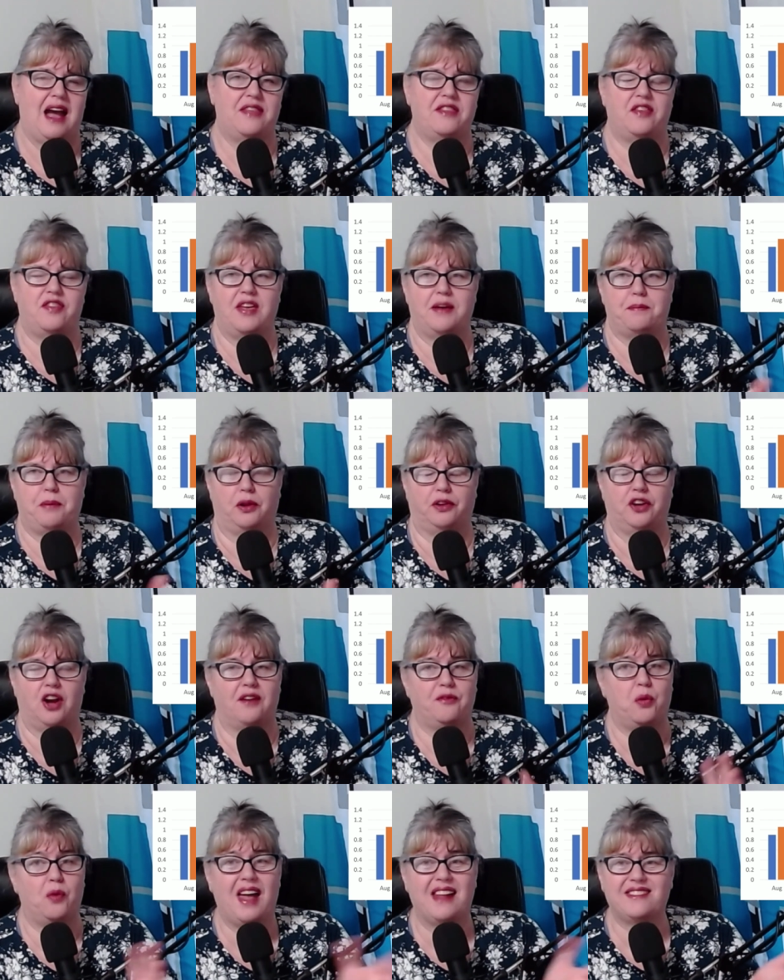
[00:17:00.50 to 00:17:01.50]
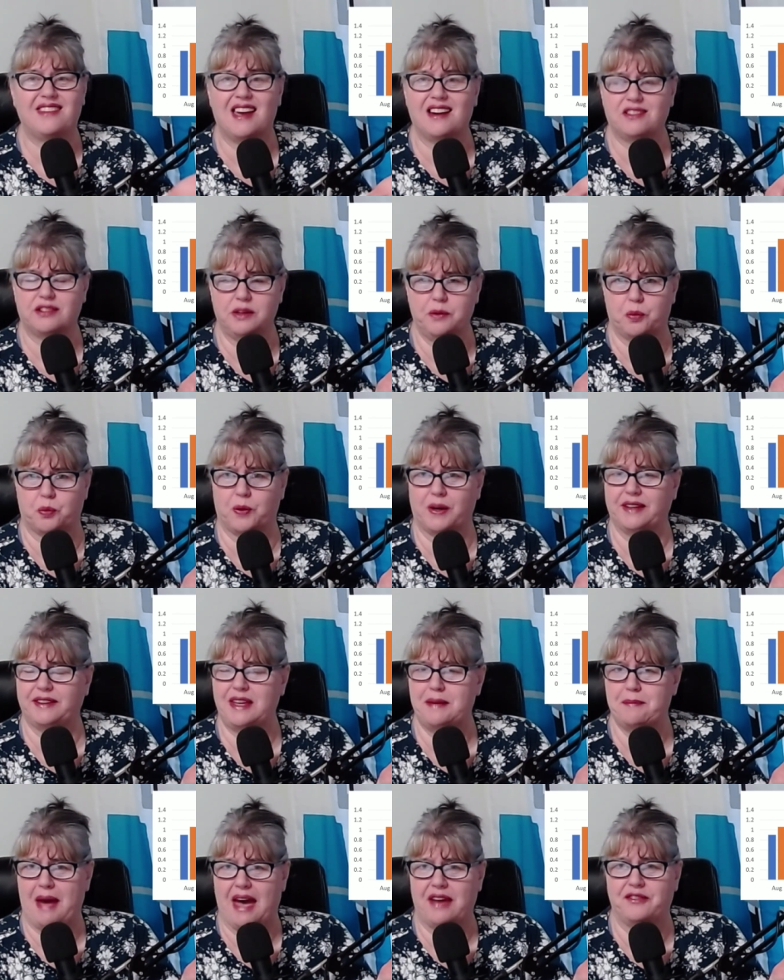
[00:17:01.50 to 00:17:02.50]
and then they pulled it off. Well, that's actually
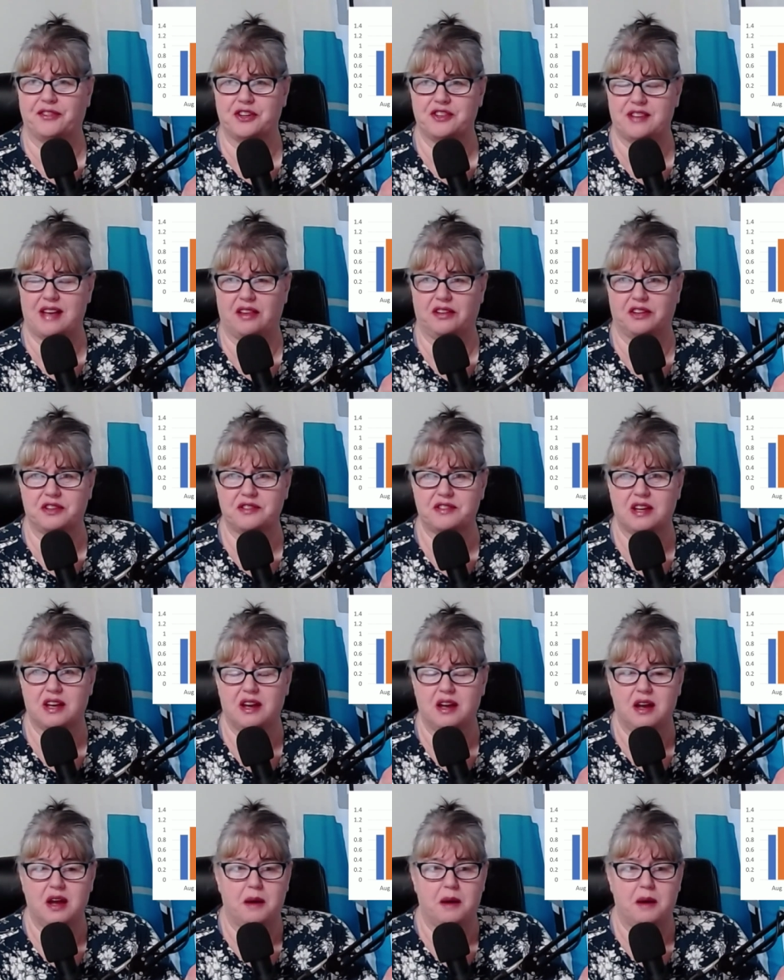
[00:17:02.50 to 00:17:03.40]
really bad for sellers